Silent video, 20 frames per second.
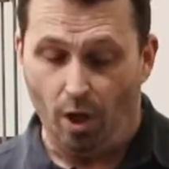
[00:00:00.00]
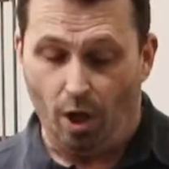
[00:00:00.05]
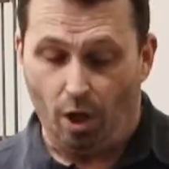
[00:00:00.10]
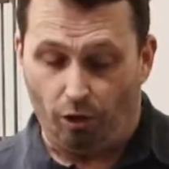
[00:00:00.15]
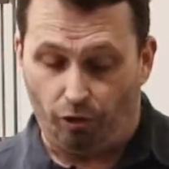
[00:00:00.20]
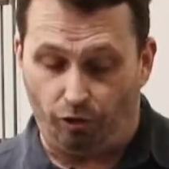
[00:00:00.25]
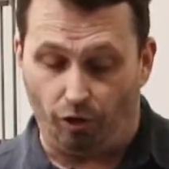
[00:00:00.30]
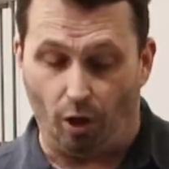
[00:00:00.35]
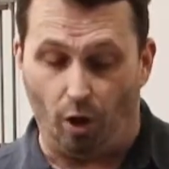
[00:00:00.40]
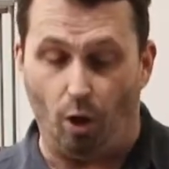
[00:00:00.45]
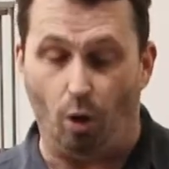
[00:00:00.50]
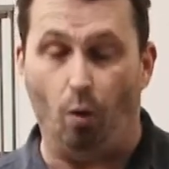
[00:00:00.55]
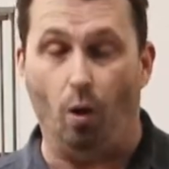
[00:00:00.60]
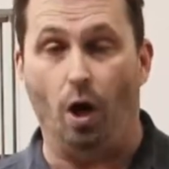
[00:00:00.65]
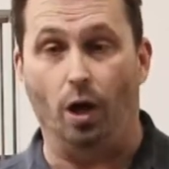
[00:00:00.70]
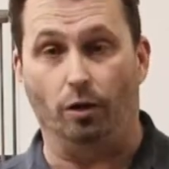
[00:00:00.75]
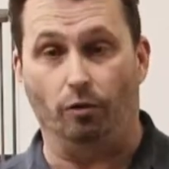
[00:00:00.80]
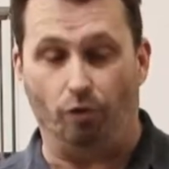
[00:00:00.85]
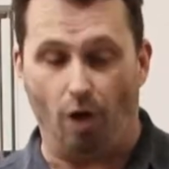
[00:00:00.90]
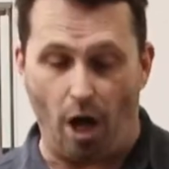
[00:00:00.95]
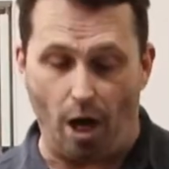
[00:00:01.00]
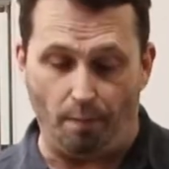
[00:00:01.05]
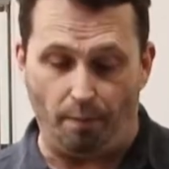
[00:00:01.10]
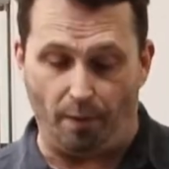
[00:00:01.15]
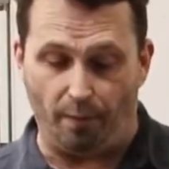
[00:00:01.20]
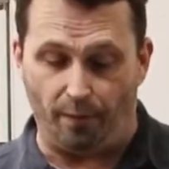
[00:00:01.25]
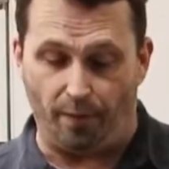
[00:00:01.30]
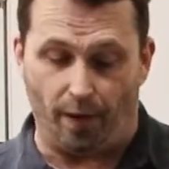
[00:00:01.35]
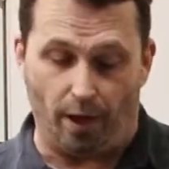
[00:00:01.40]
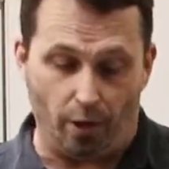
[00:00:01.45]
So on top
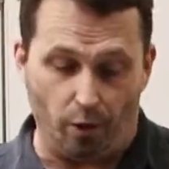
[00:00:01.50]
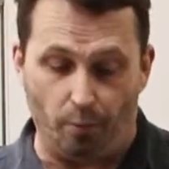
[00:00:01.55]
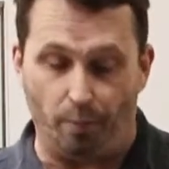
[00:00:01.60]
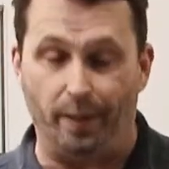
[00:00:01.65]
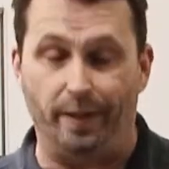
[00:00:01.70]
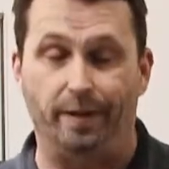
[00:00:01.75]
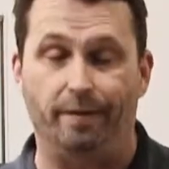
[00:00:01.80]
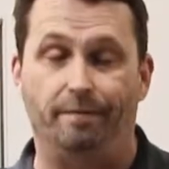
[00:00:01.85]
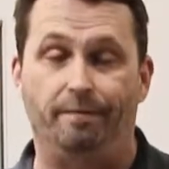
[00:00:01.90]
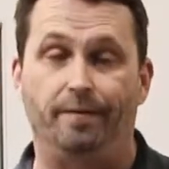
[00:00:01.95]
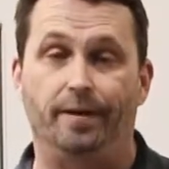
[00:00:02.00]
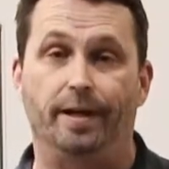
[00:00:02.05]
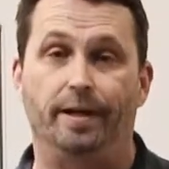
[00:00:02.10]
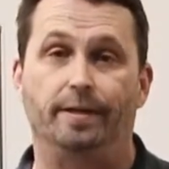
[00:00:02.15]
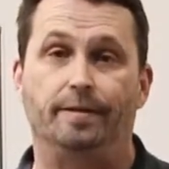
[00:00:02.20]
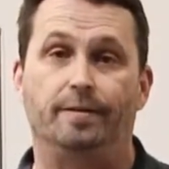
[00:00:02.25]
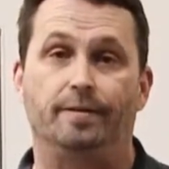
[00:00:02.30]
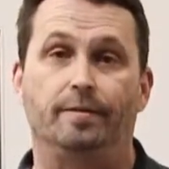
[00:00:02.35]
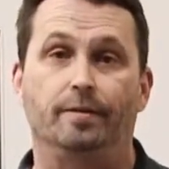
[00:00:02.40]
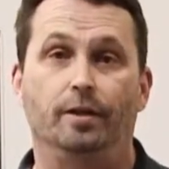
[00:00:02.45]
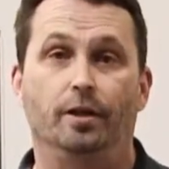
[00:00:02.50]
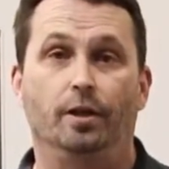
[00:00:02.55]
of the other benefits,